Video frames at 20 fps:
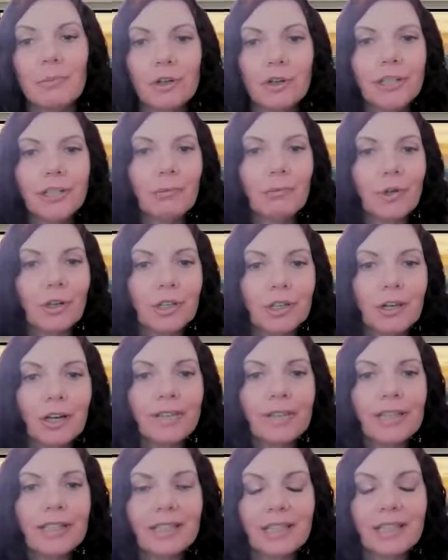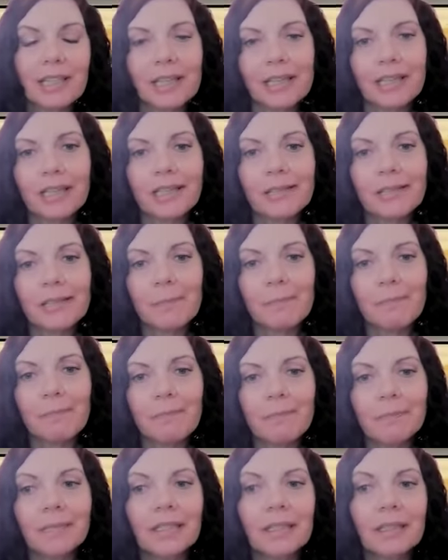the more you work on these things,
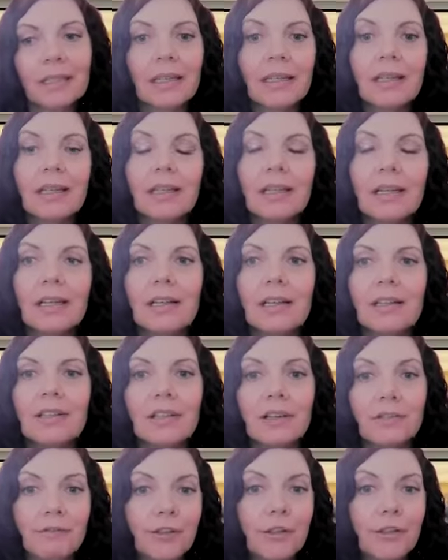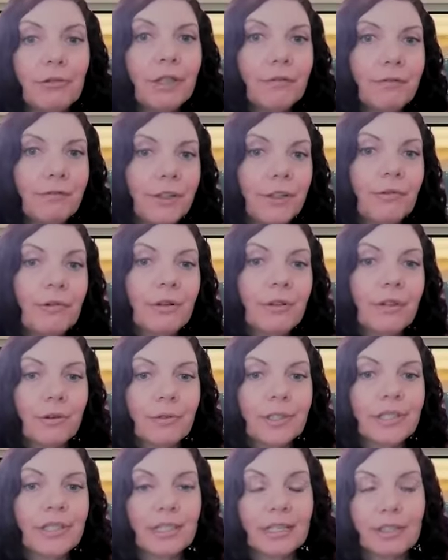the fewer and fewer
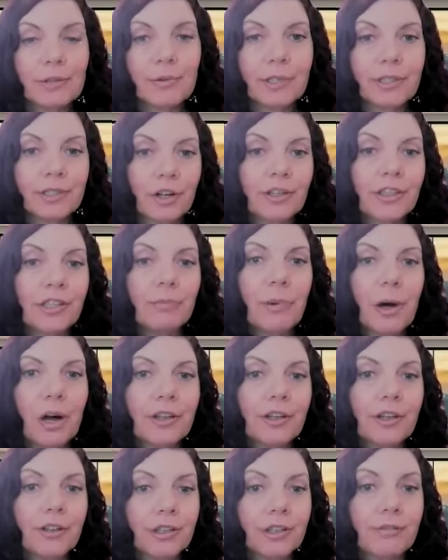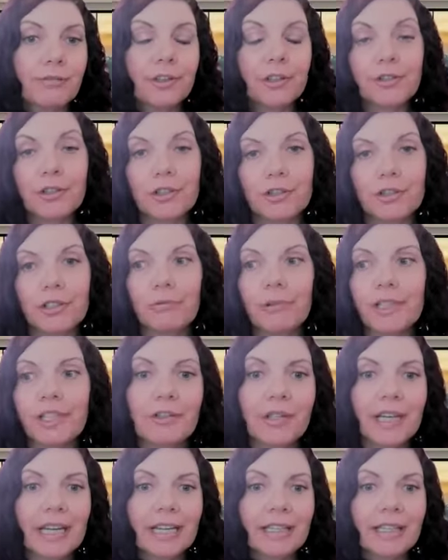those things will start to bother you in the future. So
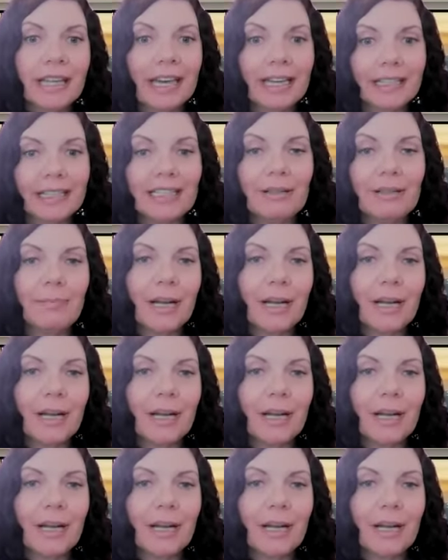when you get that